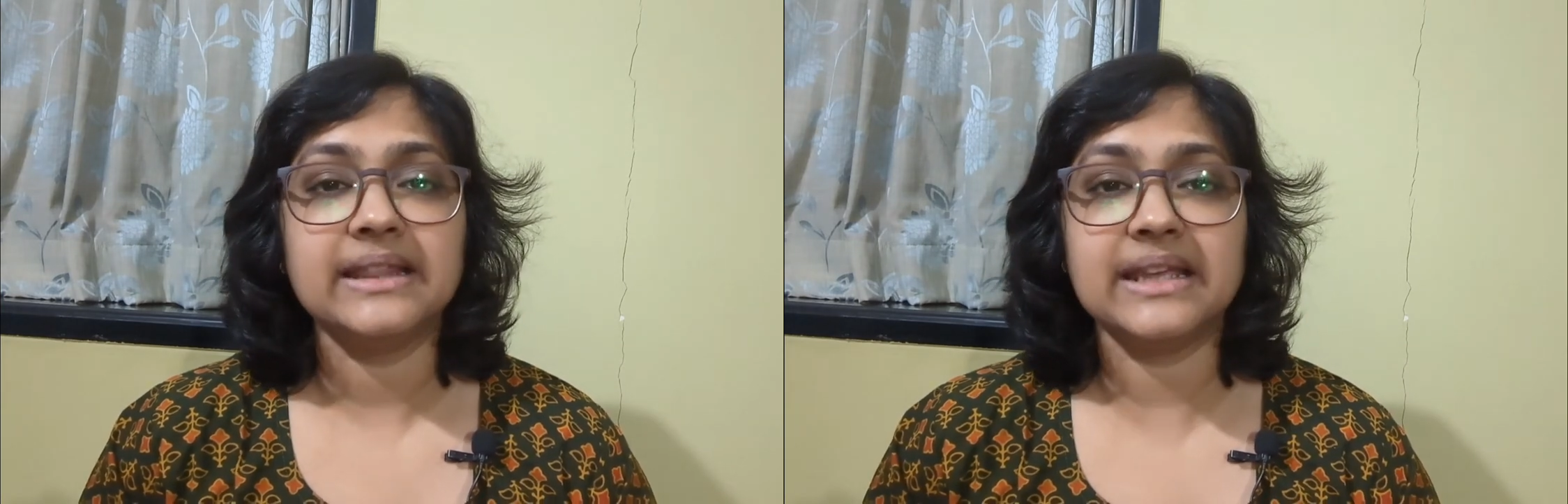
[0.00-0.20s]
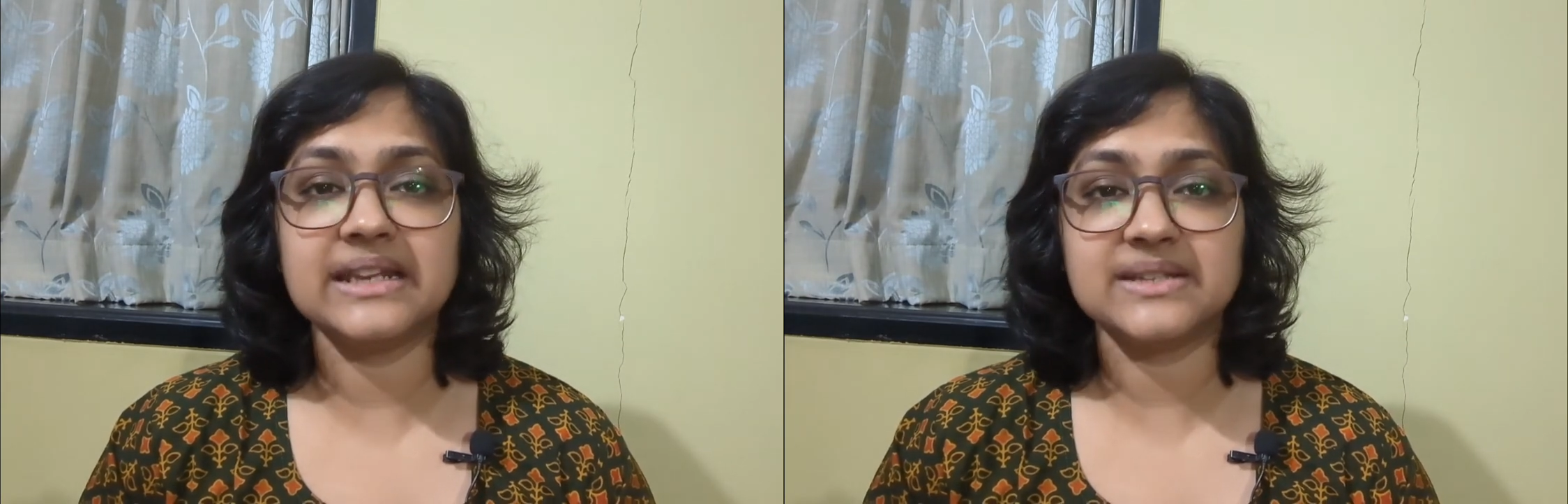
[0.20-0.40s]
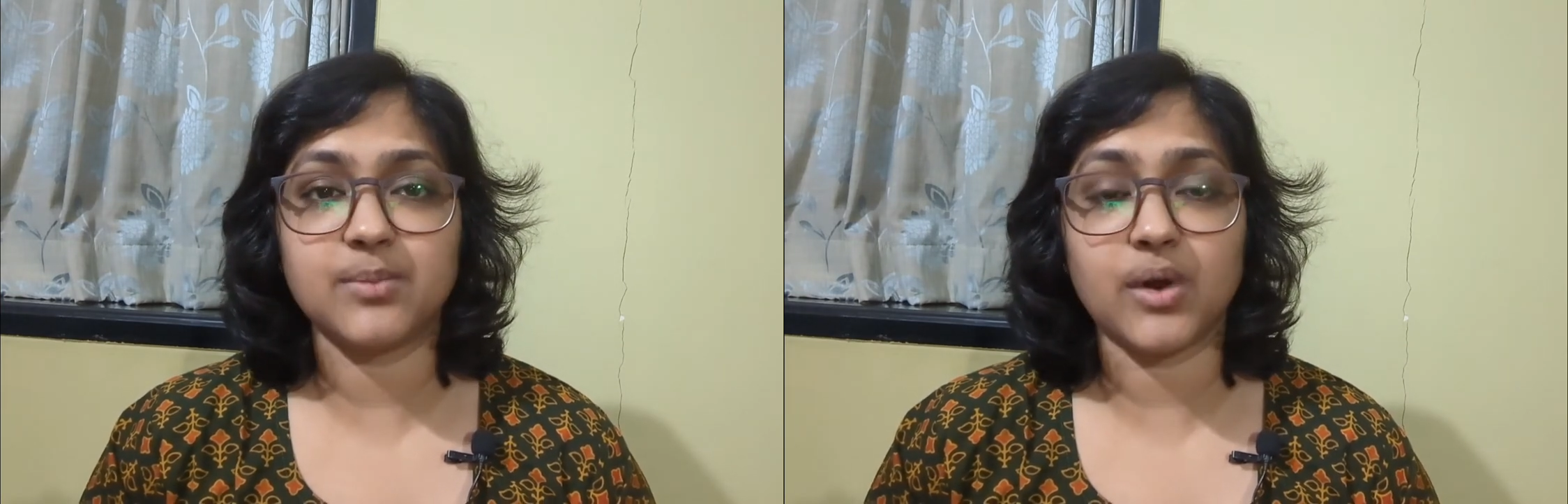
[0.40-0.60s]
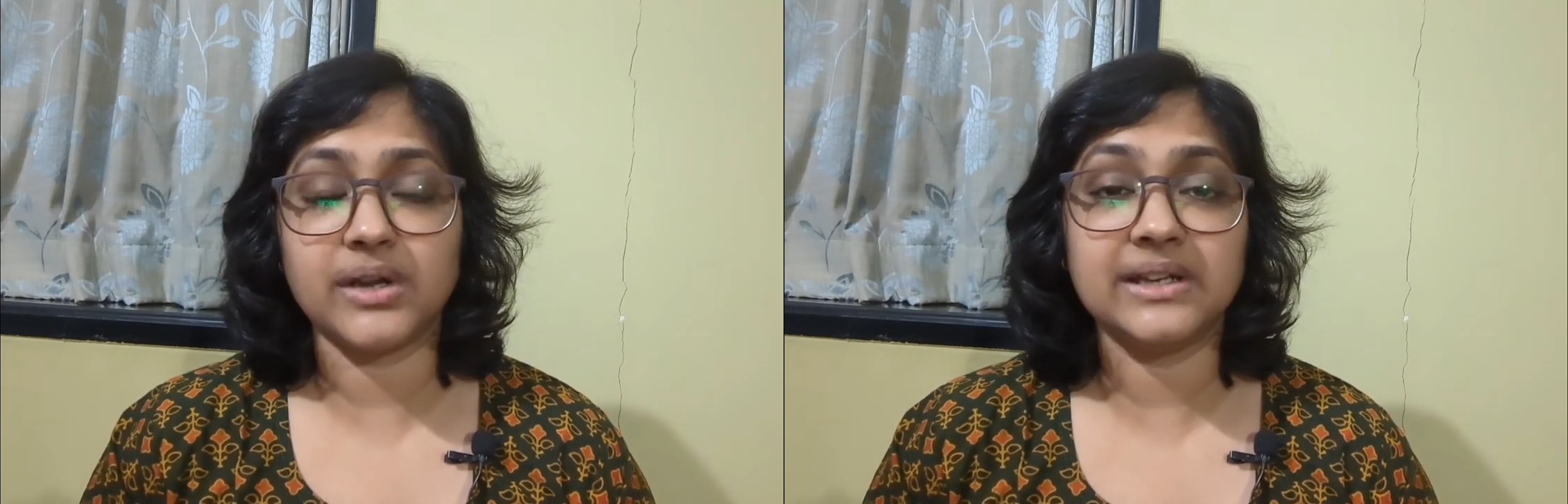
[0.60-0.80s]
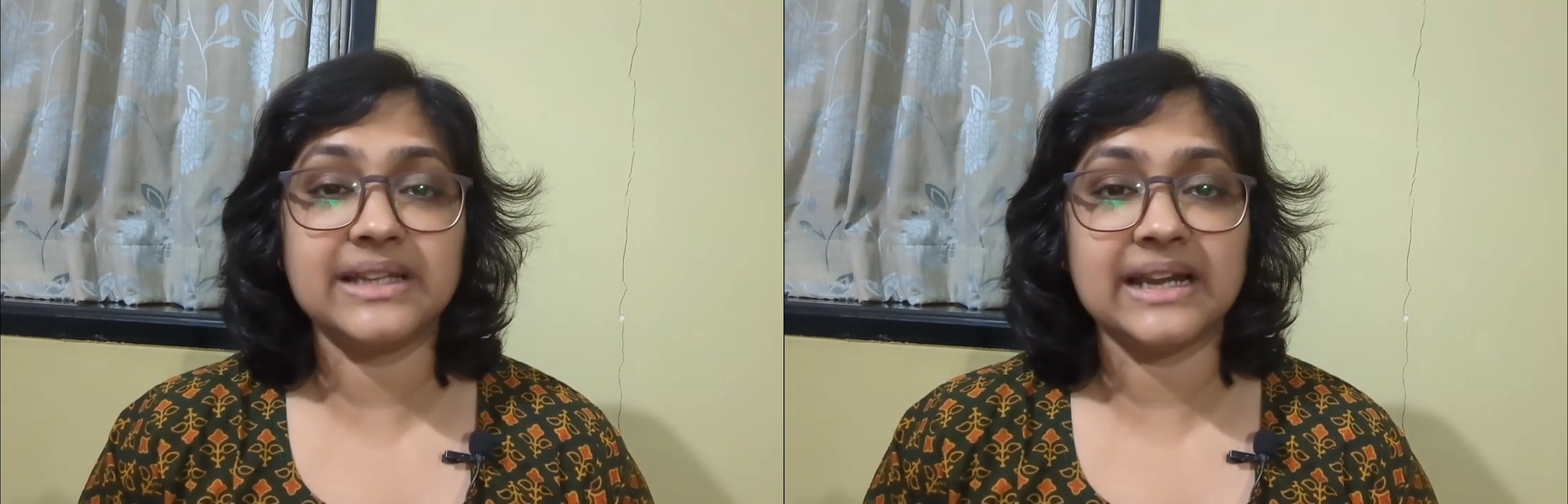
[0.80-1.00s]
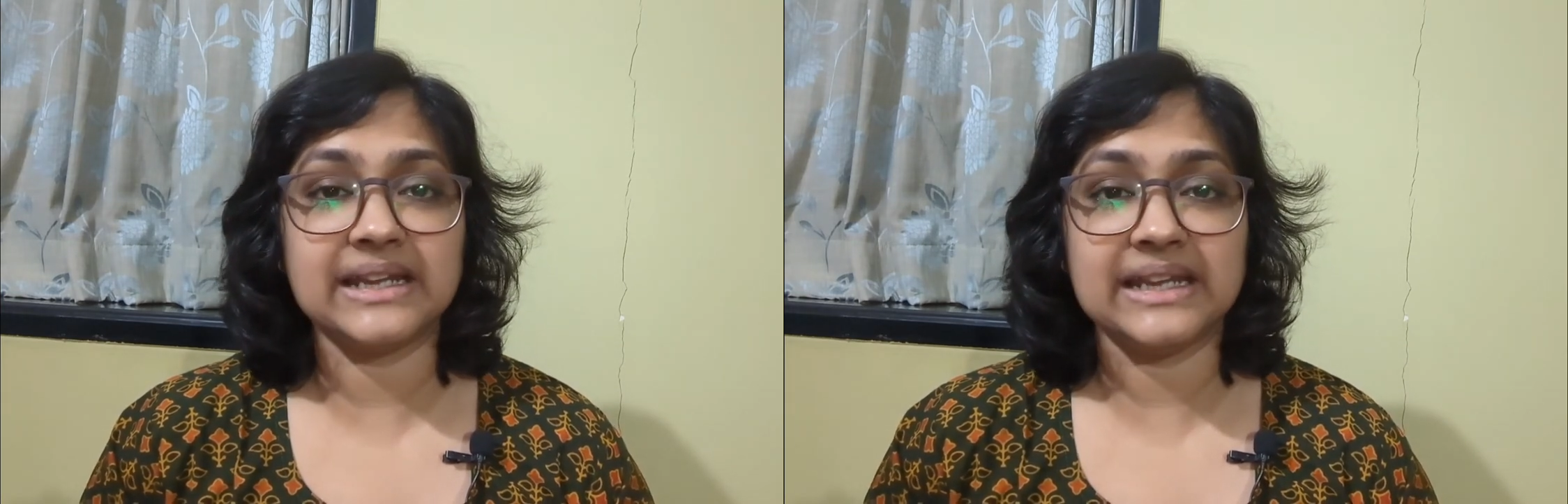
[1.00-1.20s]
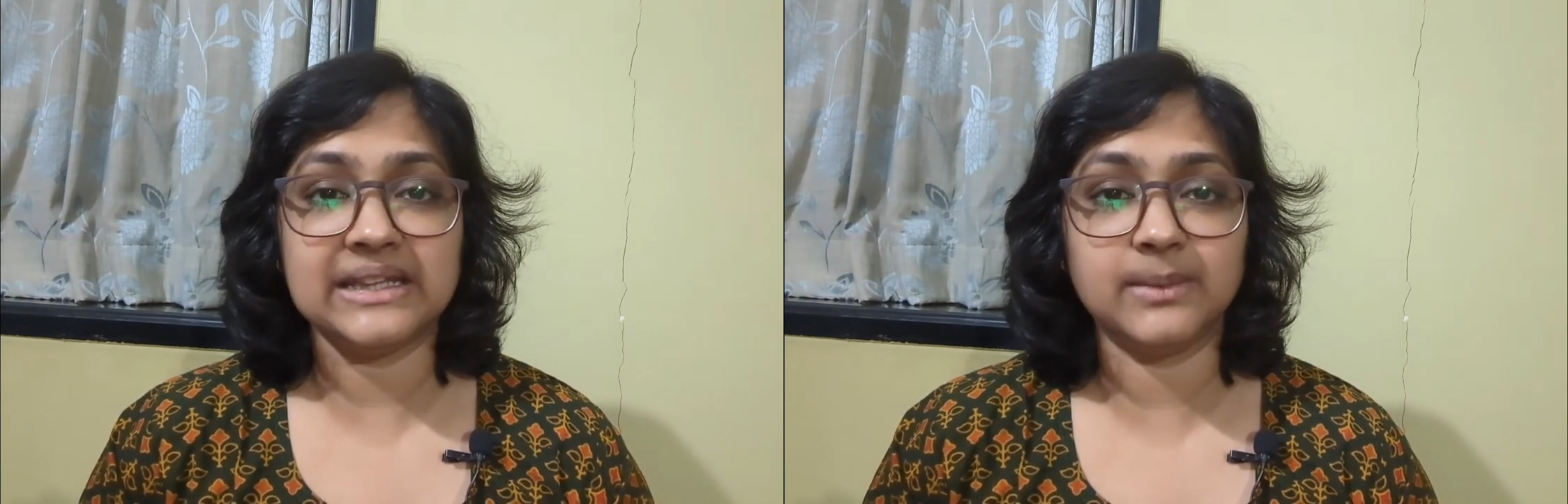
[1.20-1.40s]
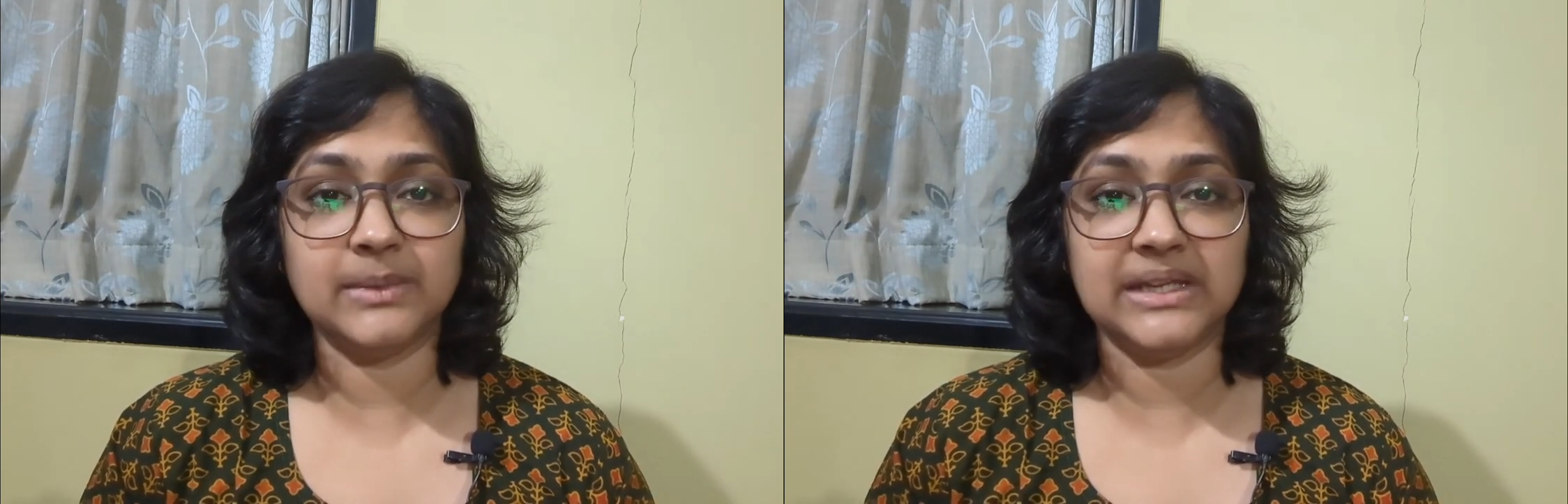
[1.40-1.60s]
they responded that
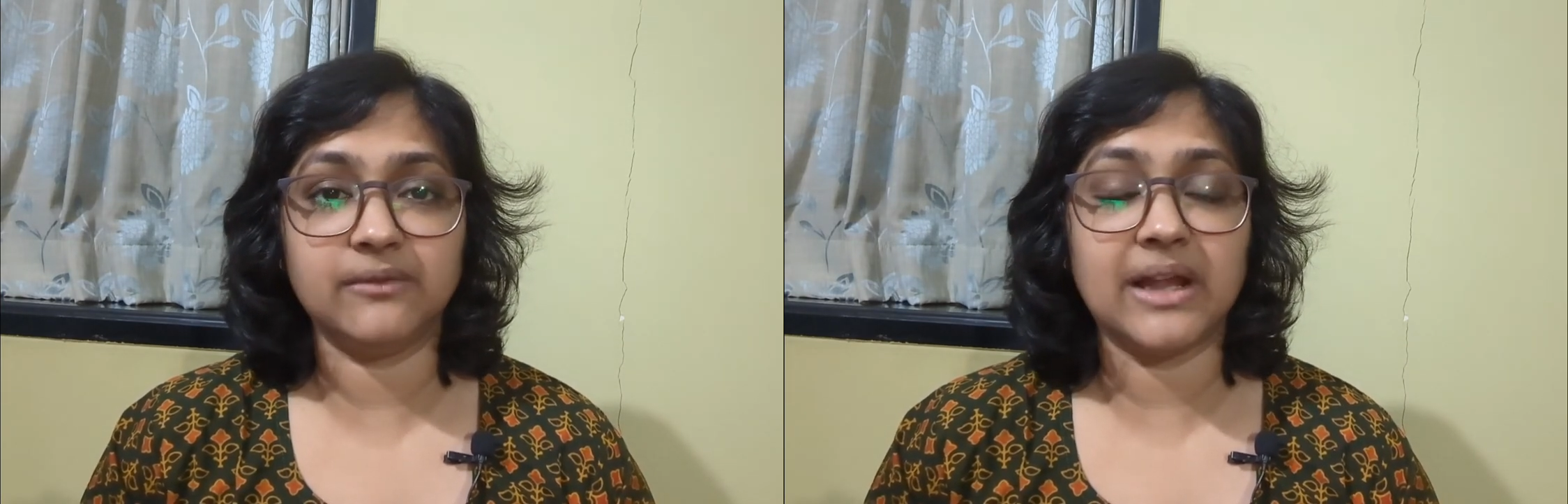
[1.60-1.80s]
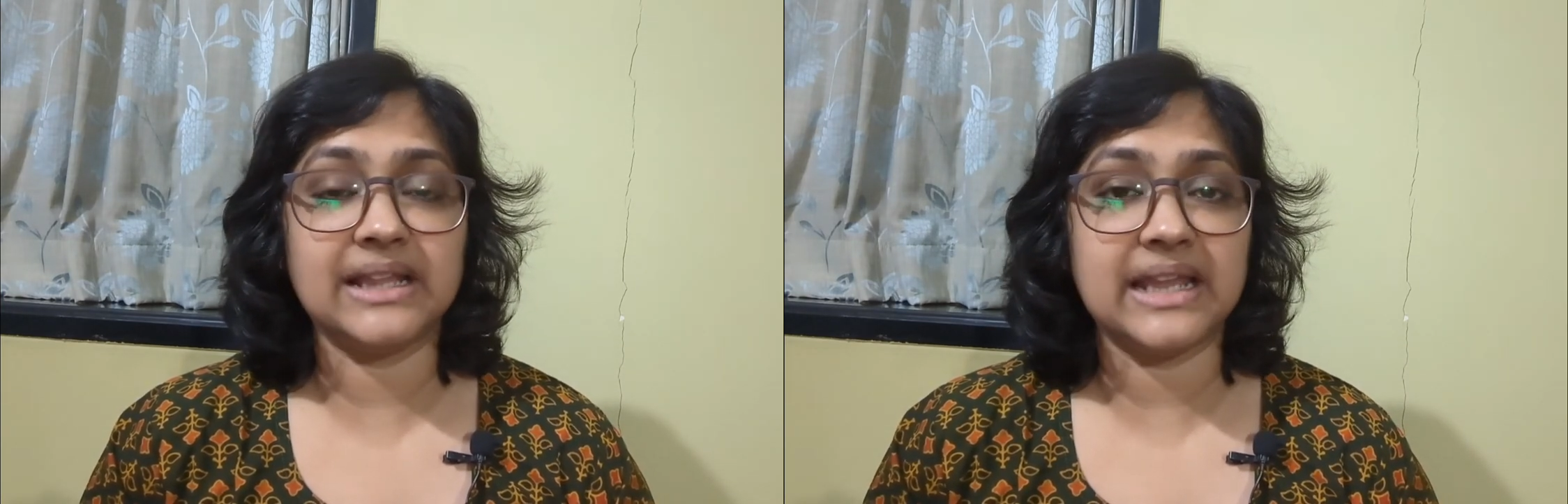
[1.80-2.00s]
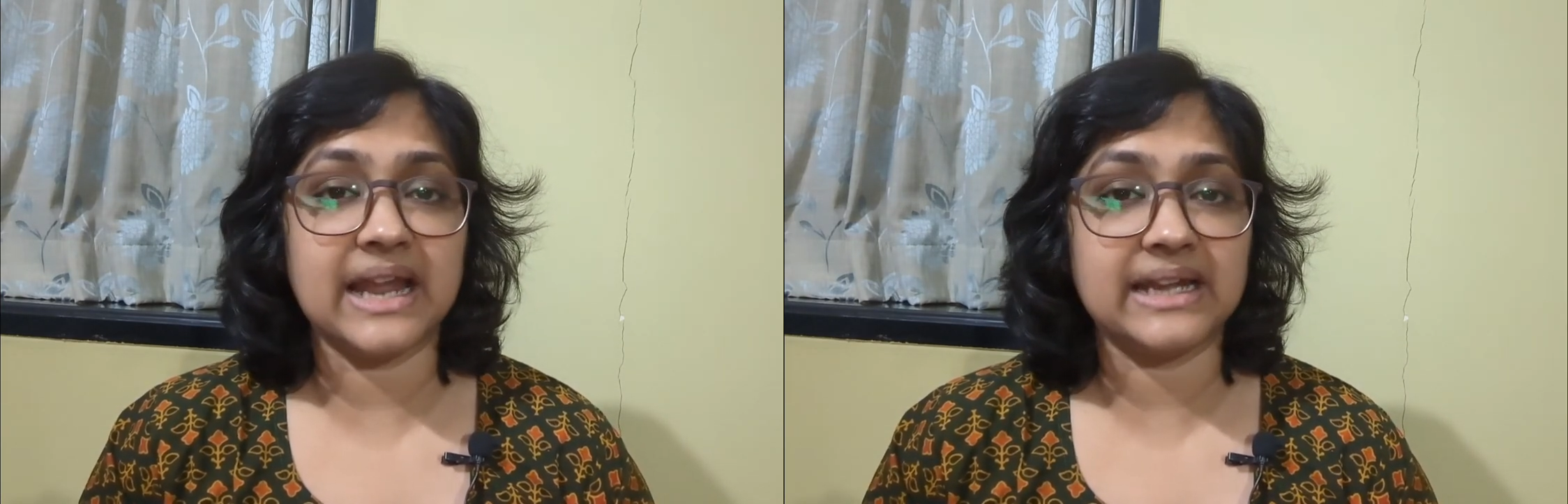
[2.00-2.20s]
in the meanwhile they